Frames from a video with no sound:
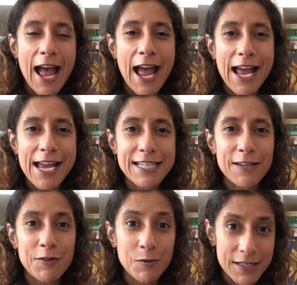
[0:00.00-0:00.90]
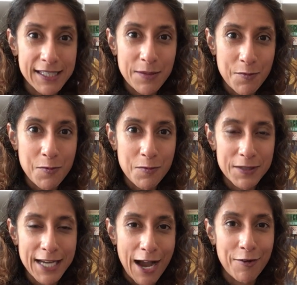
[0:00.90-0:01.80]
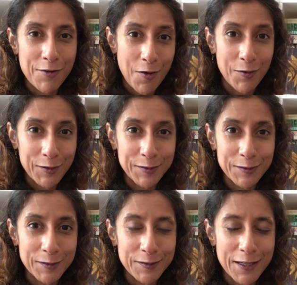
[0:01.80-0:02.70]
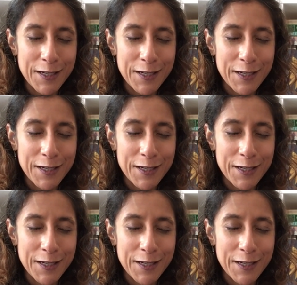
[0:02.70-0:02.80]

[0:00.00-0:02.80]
And if you want to see more tarot and oracle